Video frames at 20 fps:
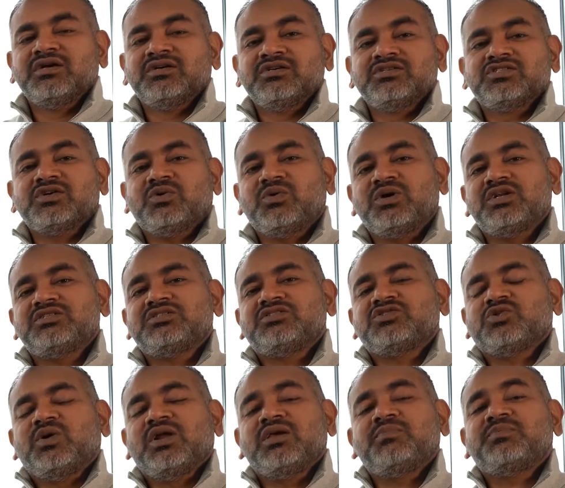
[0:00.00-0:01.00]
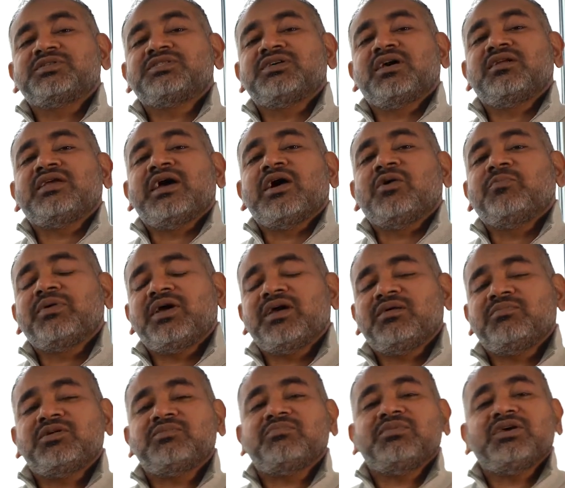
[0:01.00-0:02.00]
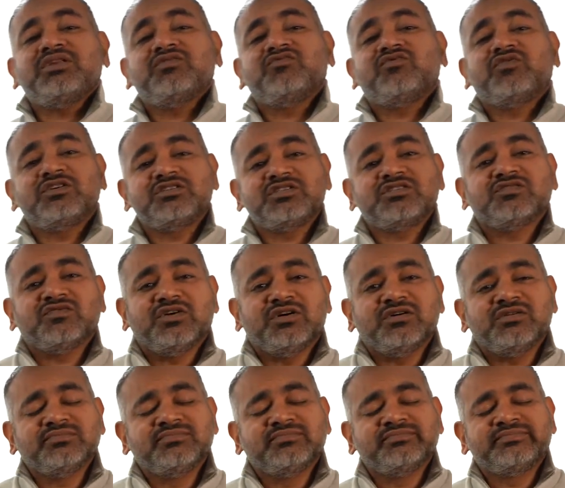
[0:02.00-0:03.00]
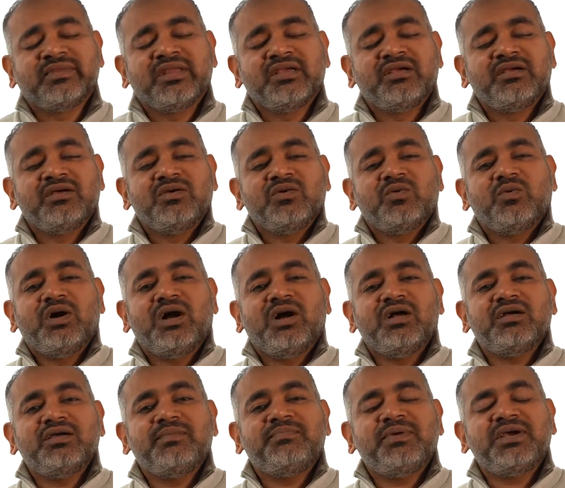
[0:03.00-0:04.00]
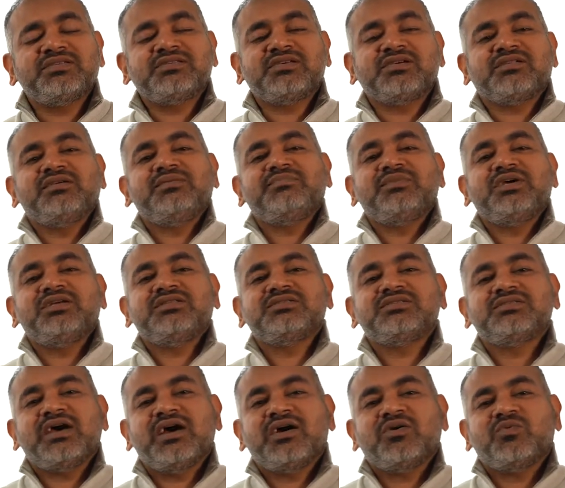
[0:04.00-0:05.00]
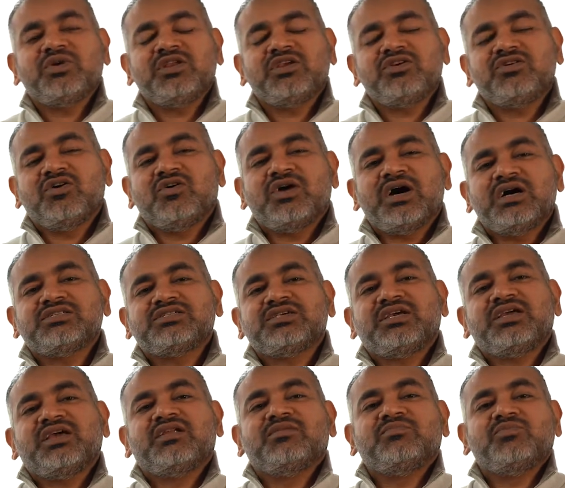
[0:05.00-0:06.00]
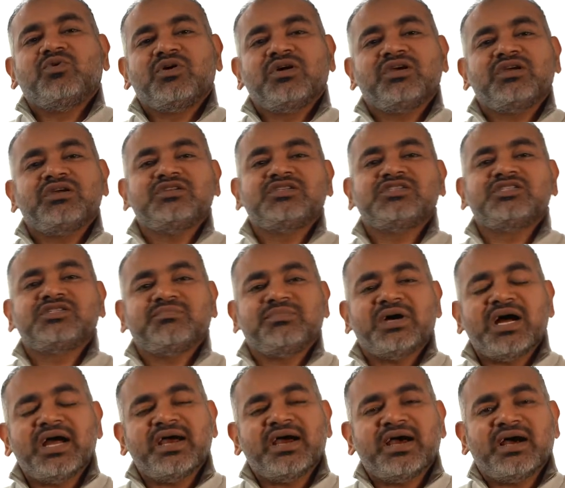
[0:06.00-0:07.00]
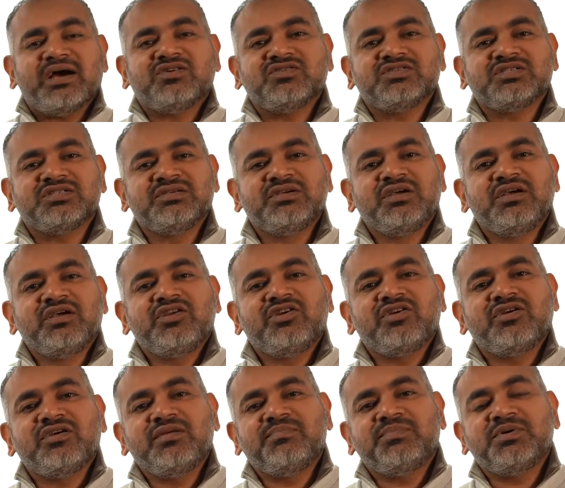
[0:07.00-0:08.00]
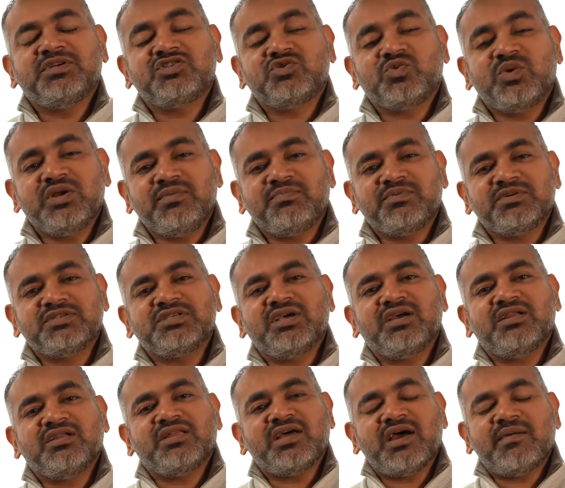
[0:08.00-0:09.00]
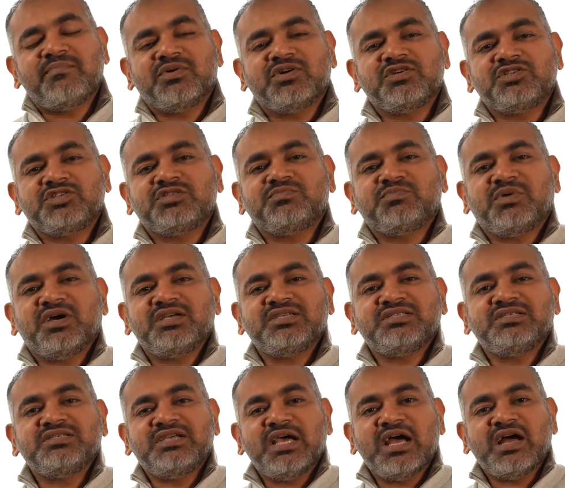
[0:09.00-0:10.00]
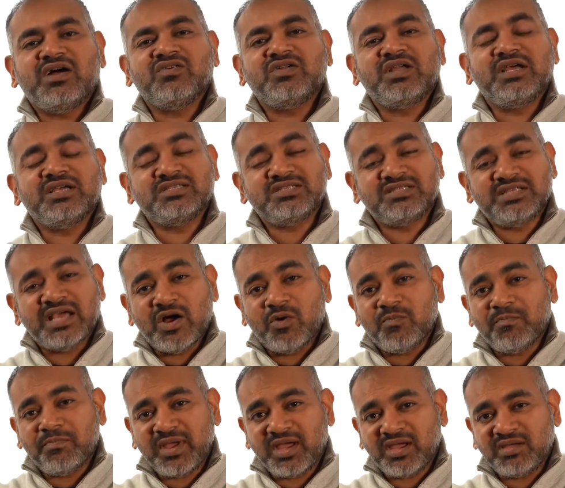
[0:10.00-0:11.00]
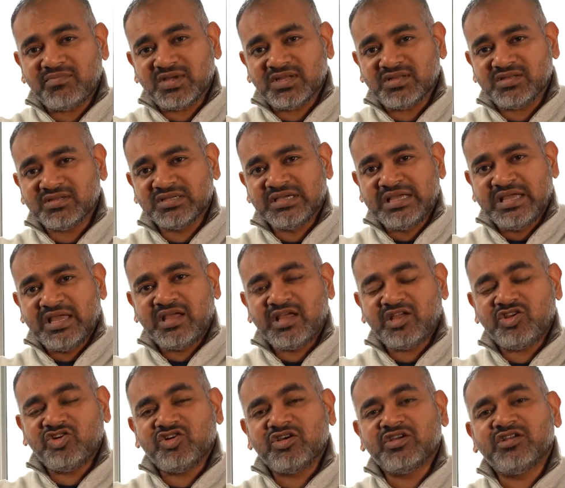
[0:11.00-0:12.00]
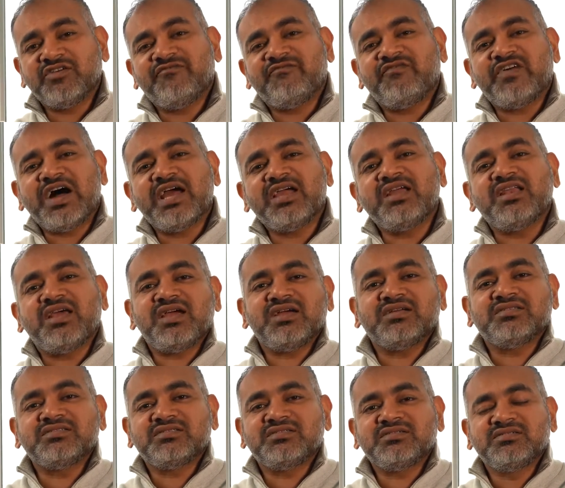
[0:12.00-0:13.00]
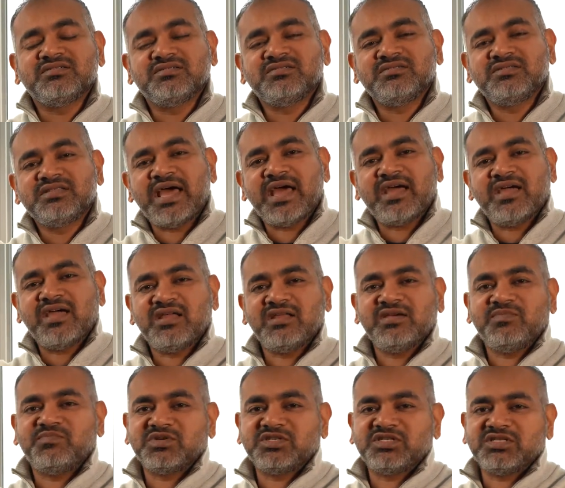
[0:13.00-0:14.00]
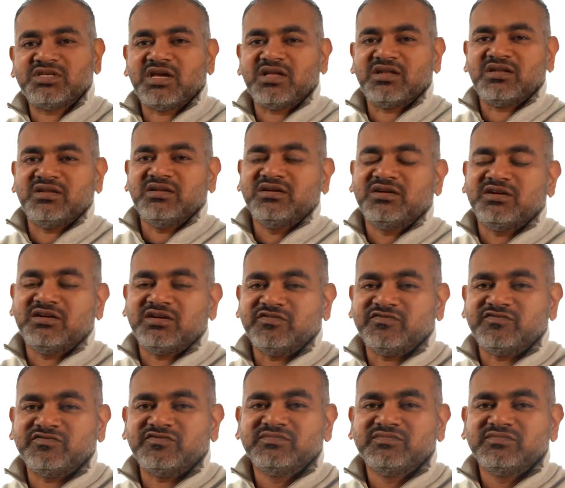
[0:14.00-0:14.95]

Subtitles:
So what does 20% down payment mean, first of all? Well, it basically means that when you go out to get a mortgage to buy a house, you're gonna put 20% of that purchase price down as down payment. And you're gonna finance that 80% of